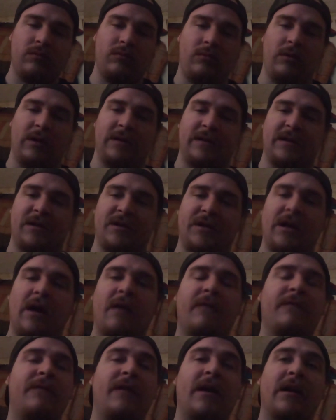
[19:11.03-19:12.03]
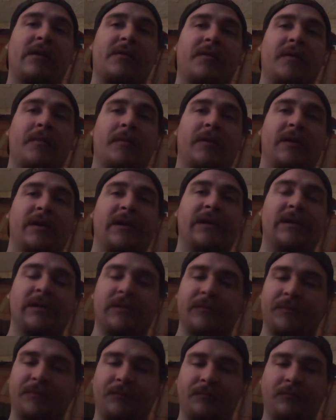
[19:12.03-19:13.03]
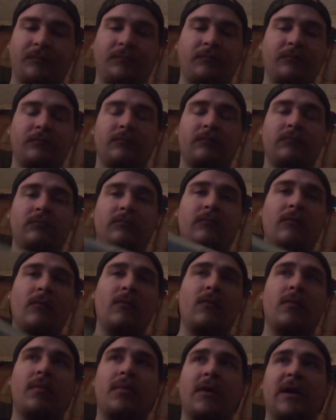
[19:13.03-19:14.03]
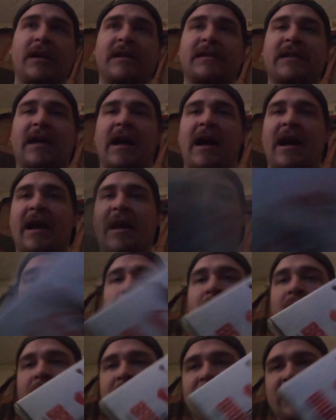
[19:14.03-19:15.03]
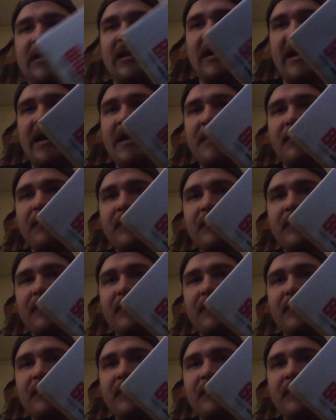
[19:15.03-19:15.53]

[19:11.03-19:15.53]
It's a Shout Factory release, but it's I Am Bruce Lee.